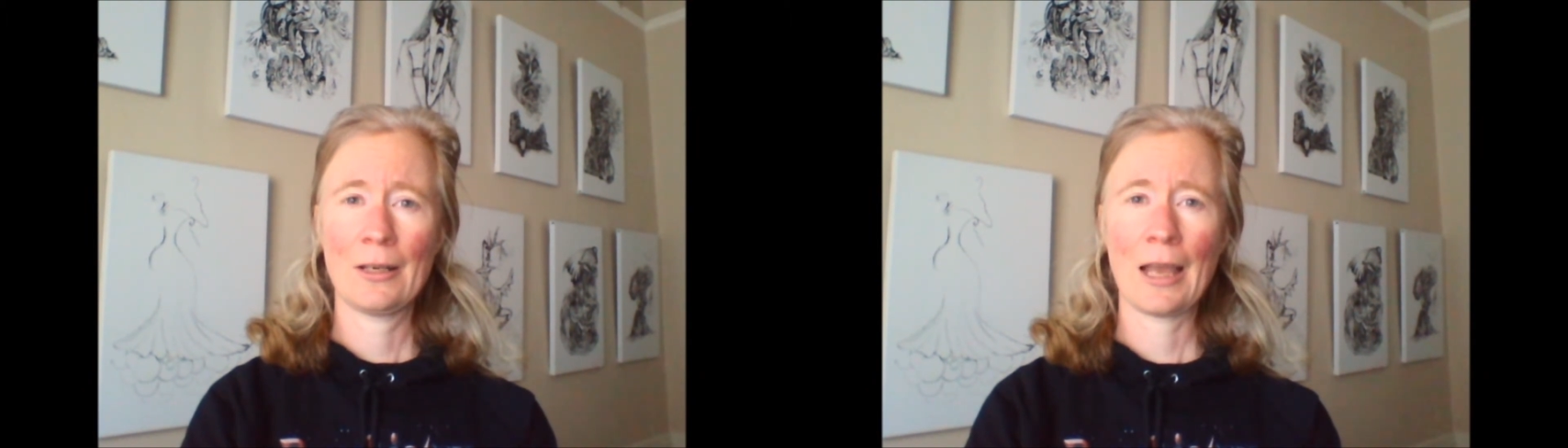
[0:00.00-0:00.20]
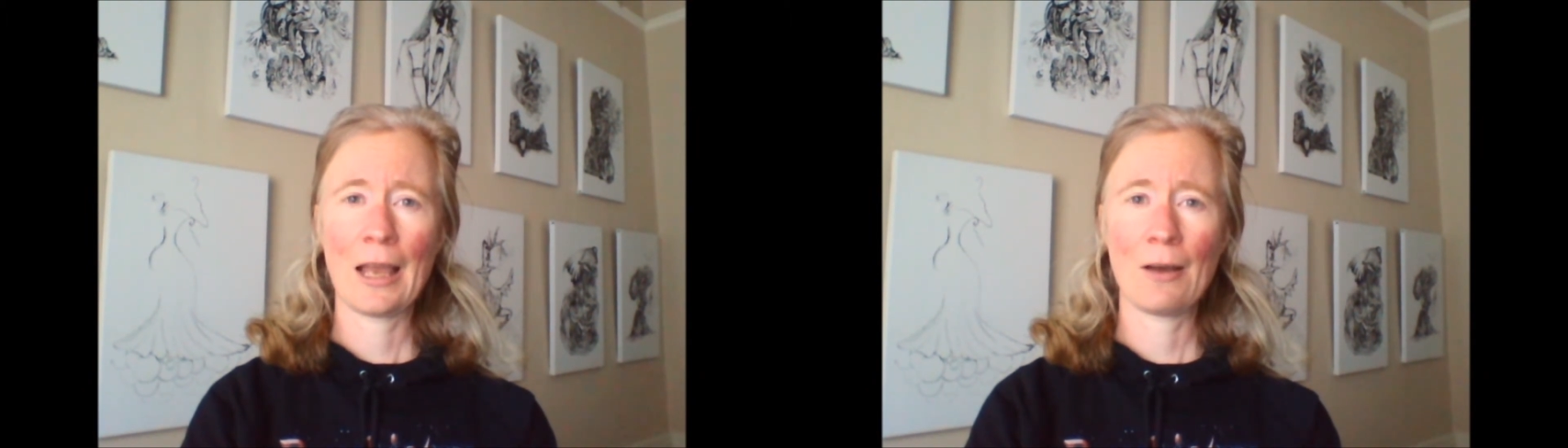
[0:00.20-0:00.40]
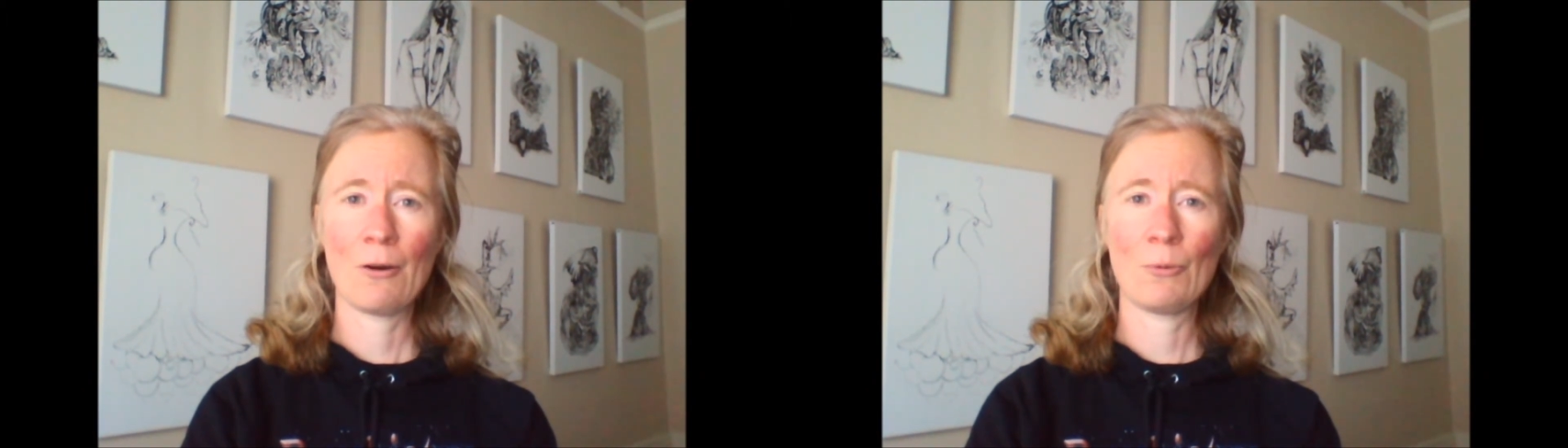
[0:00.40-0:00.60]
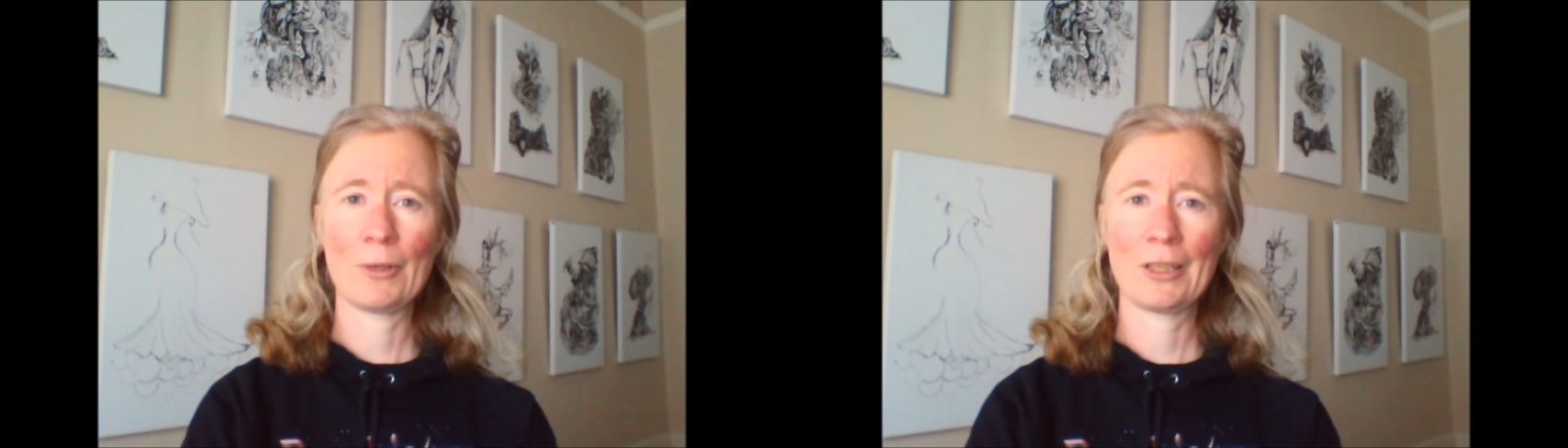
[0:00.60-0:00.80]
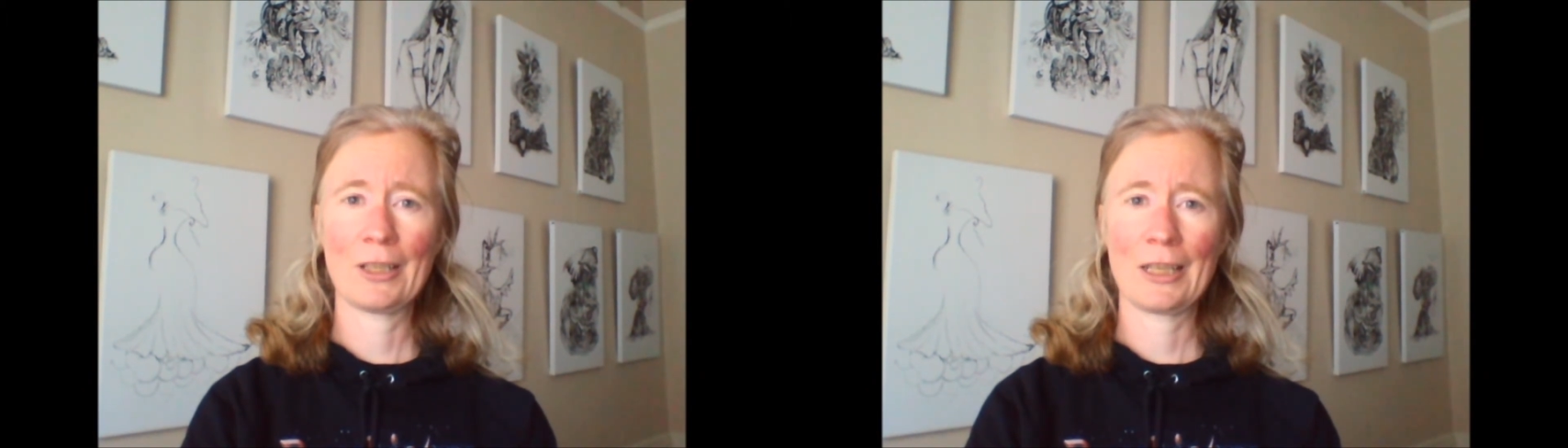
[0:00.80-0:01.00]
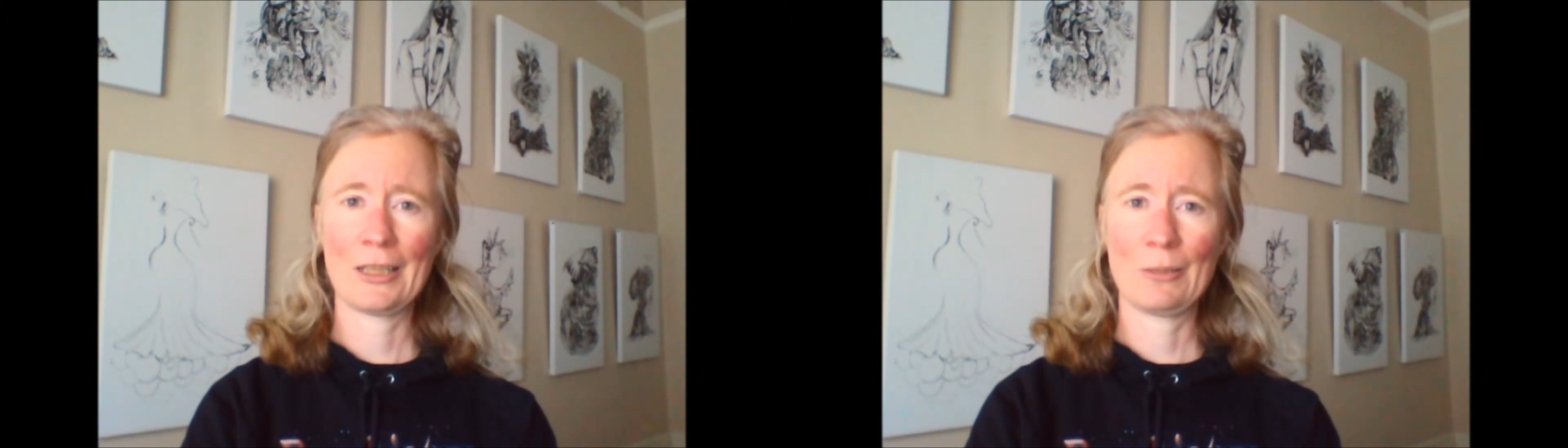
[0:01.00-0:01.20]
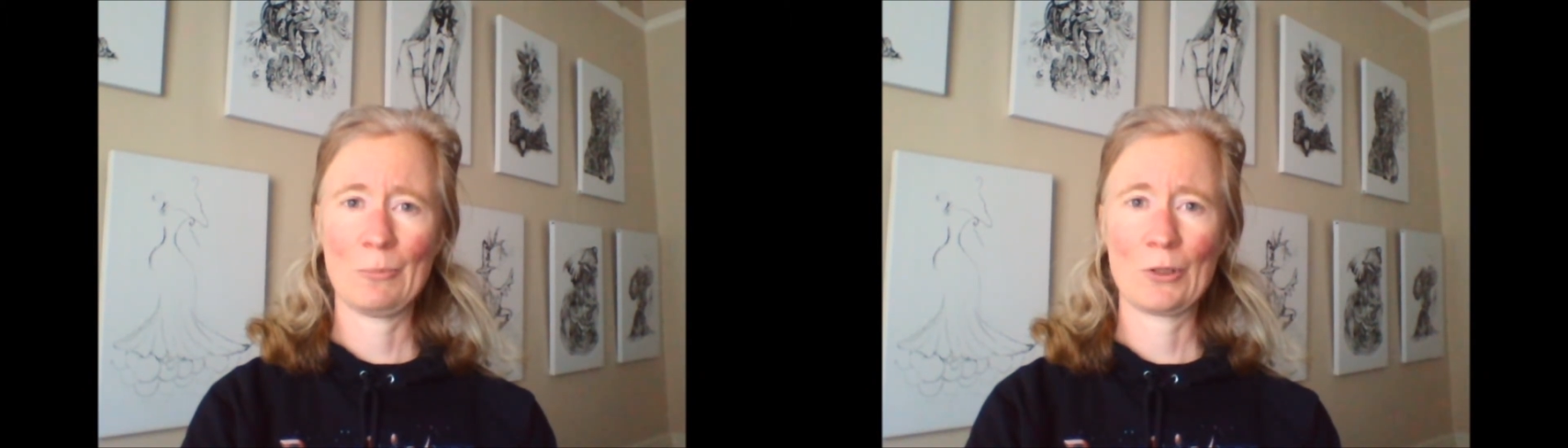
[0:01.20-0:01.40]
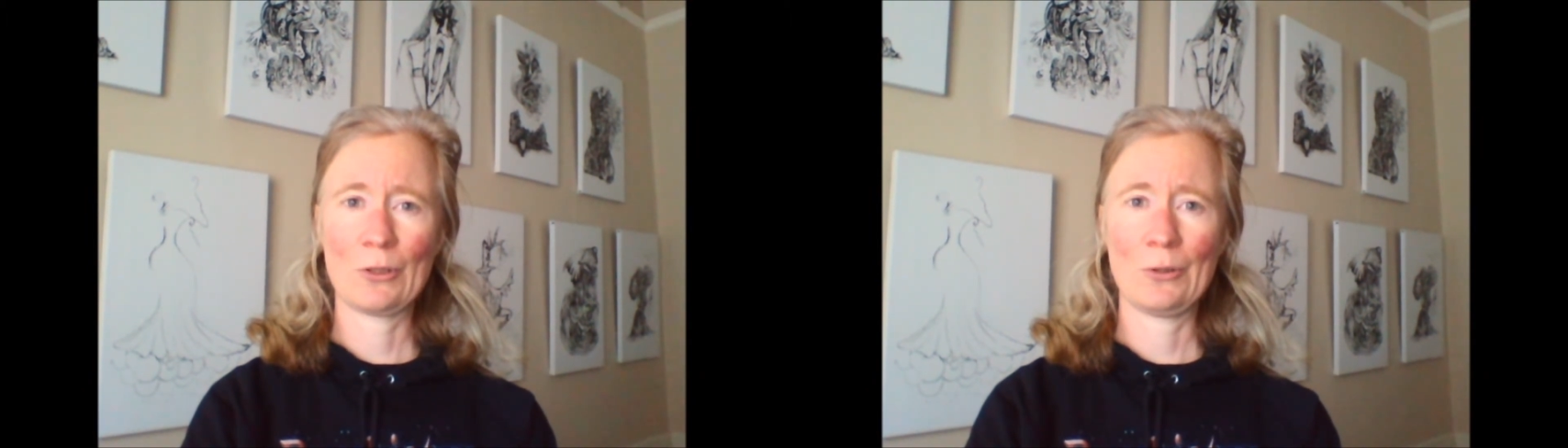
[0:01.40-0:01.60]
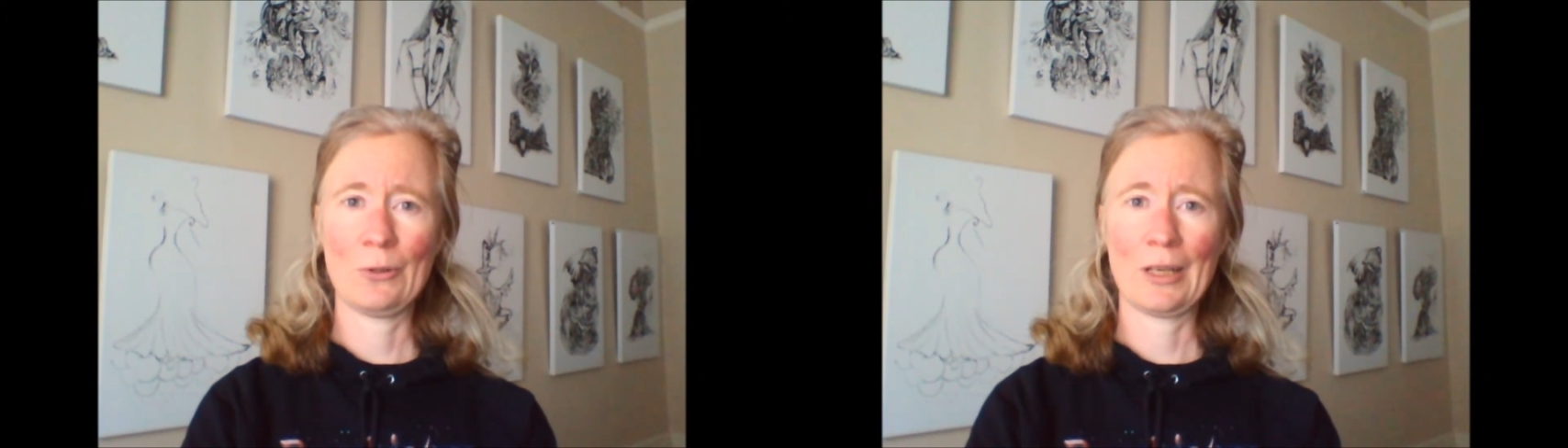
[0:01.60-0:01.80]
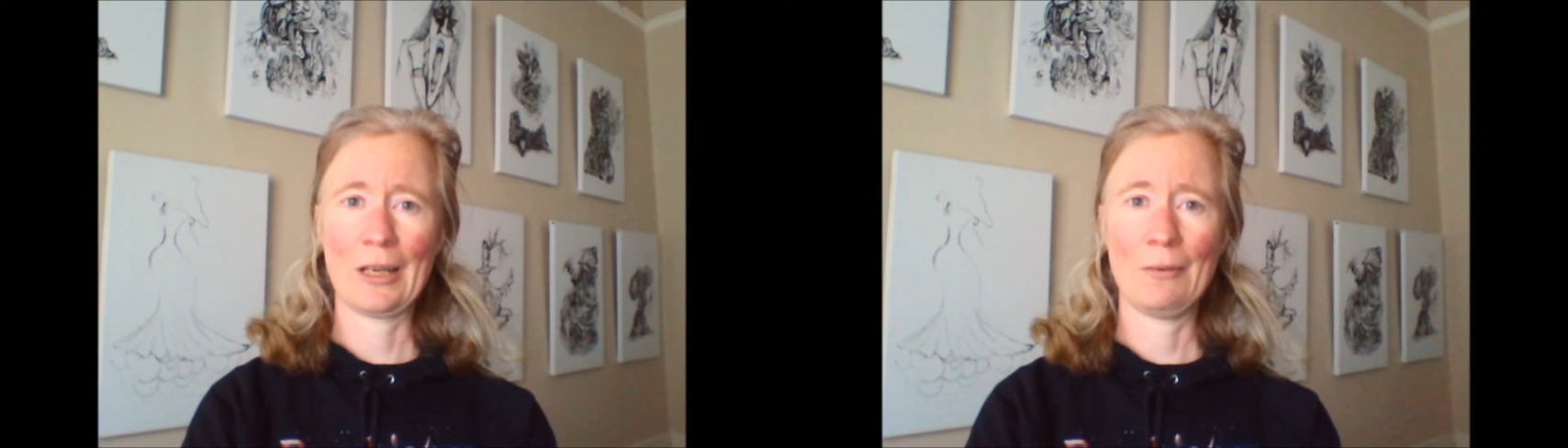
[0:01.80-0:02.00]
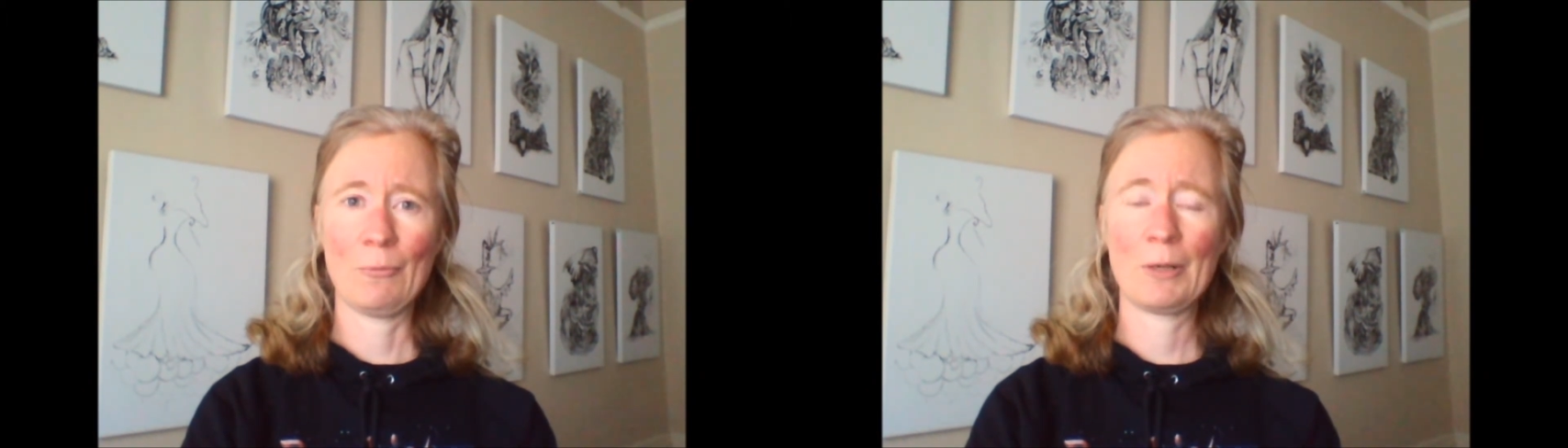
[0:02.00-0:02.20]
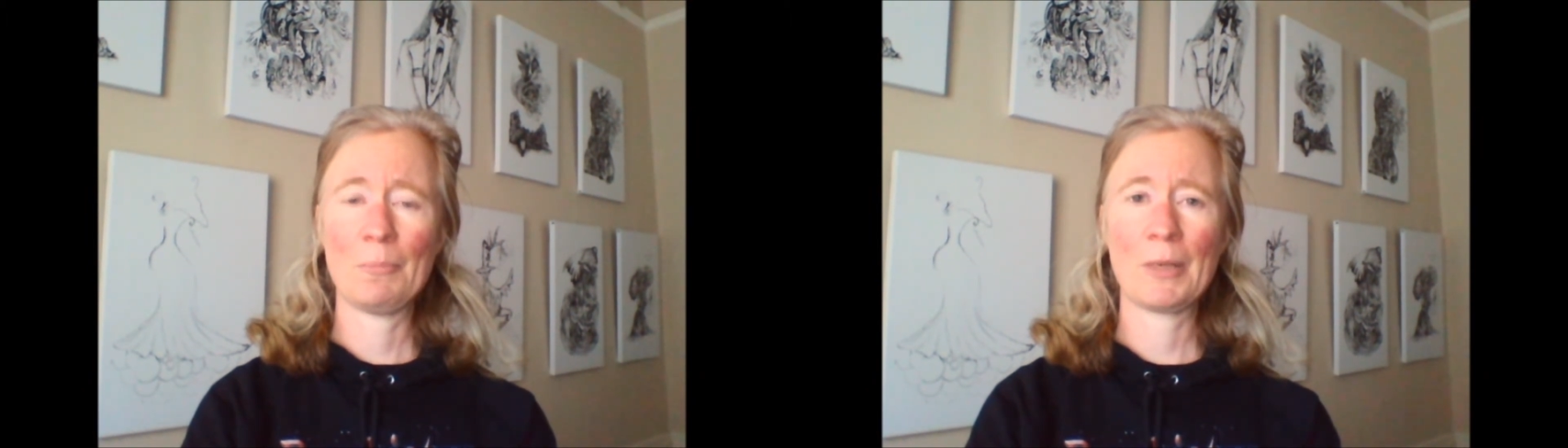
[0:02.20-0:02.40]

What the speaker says: How are we going to get them to do that? When